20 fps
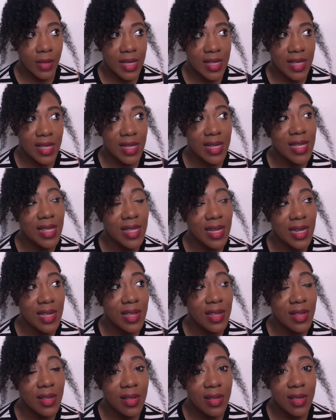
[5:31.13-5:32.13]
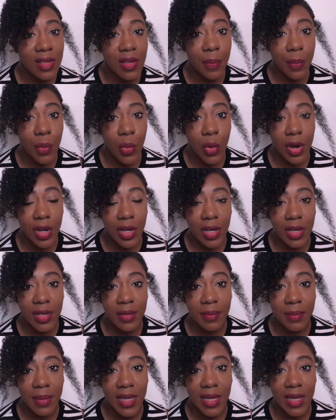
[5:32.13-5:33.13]
Soliciting support
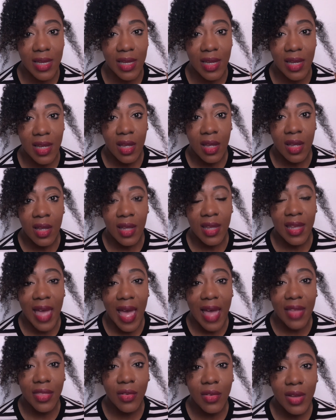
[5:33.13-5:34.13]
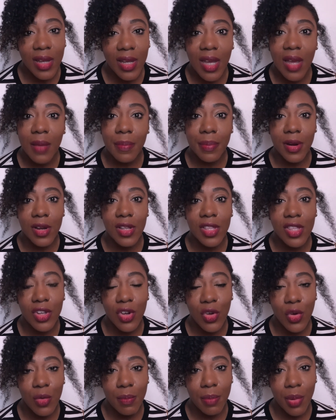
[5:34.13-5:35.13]
could be gathering a
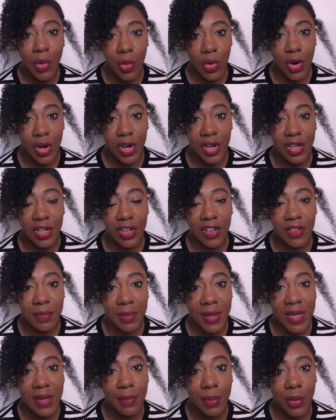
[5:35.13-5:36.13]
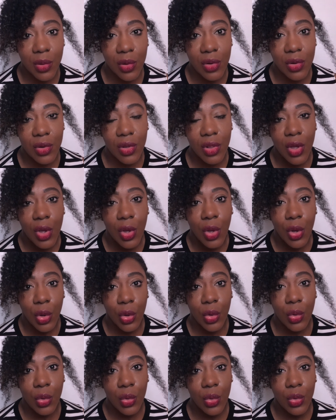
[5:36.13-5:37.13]
personal board of people
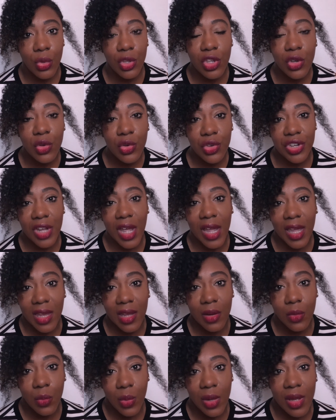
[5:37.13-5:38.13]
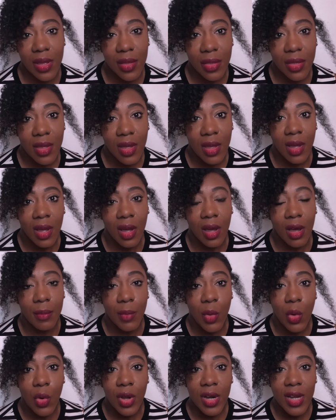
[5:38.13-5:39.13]
who you check in with
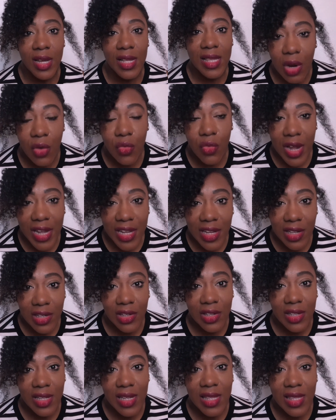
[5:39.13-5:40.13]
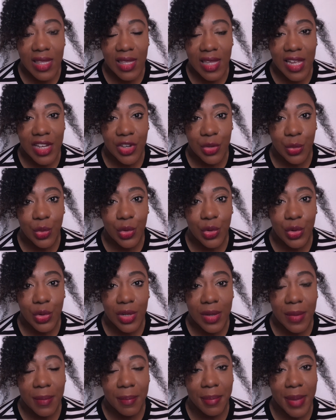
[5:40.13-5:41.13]
on a regularly scheduled
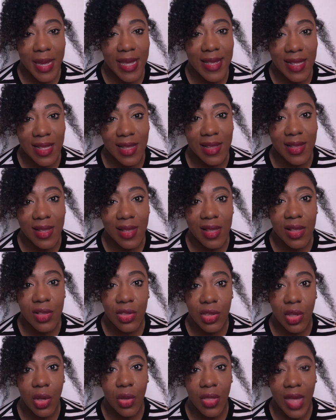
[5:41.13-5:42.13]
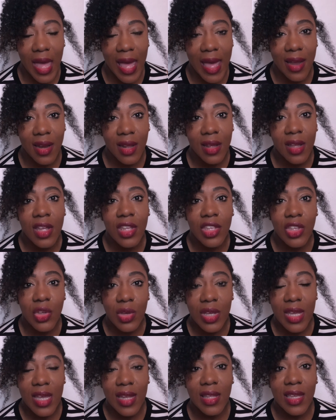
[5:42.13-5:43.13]
basis so that you
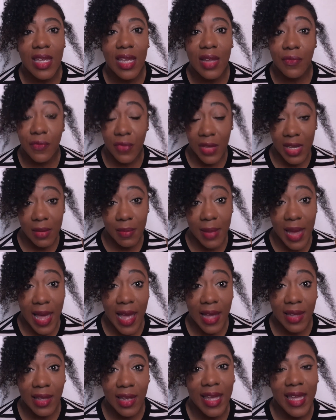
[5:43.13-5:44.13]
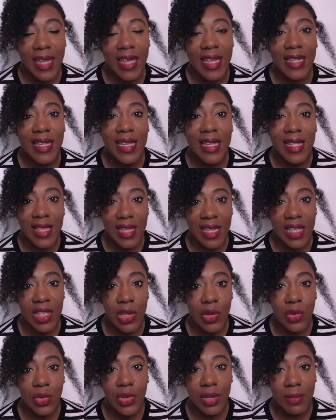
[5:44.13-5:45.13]
can get feedback and
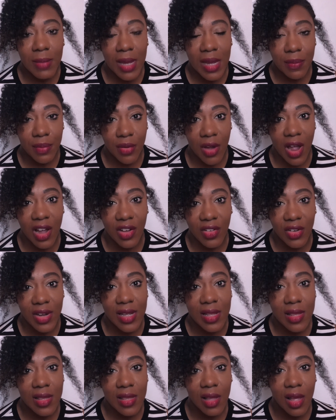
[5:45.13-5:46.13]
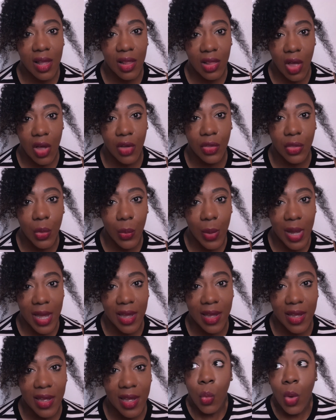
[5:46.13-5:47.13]
continue to make progress along the
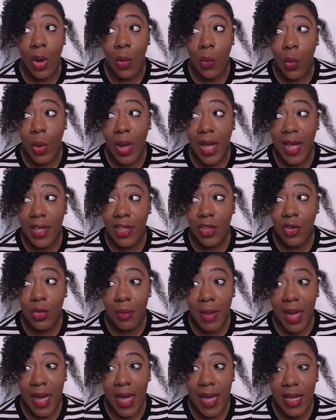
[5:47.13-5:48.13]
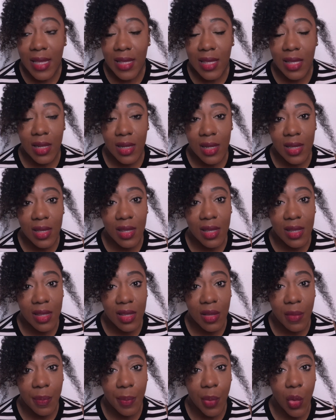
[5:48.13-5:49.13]
way. One way you may solicit
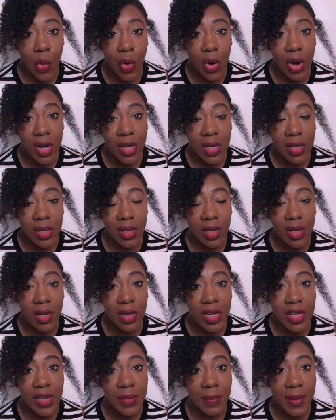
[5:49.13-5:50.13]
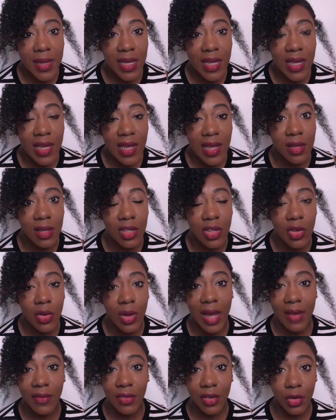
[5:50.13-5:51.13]
support could be you
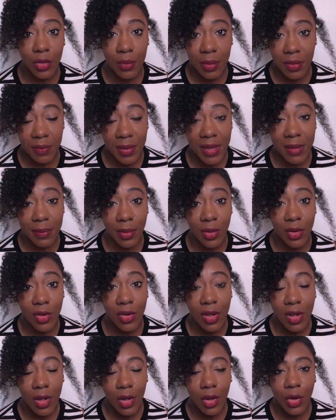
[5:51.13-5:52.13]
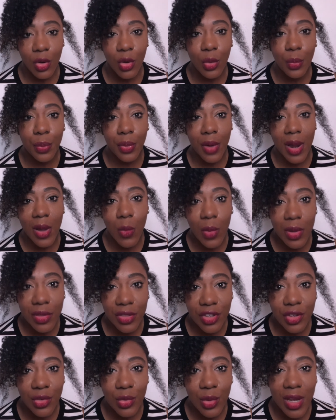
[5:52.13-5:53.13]
have a group of people who pray with
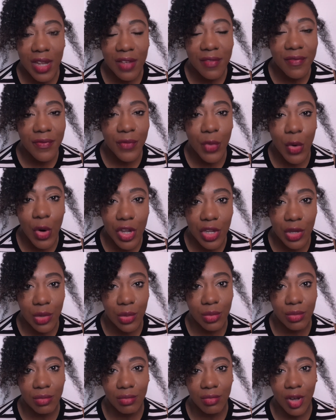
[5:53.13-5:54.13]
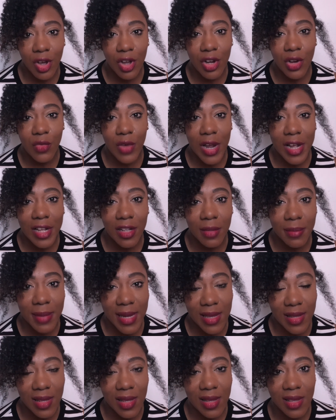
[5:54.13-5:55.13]
you and for you on a regular
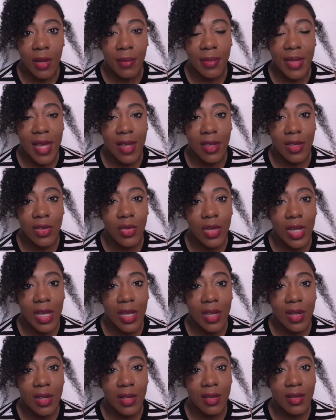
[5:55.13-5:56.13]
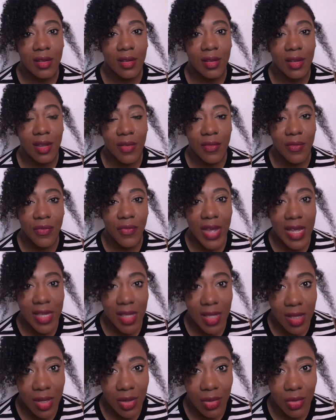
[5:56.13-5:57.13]
basis that you can confess
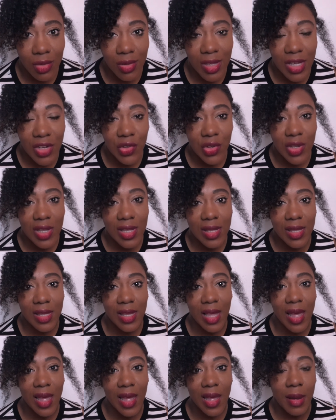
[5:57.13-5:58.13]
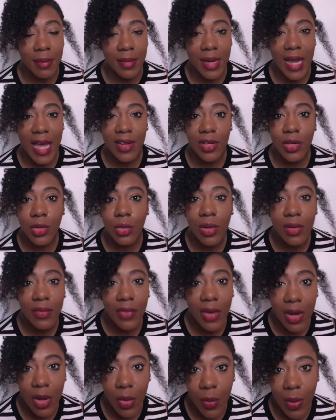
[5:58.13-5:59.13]
to, that you can say, I'm not doing
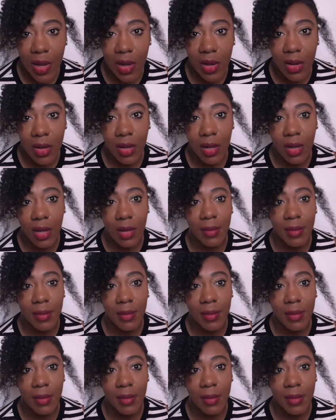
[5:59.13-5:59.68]
very well.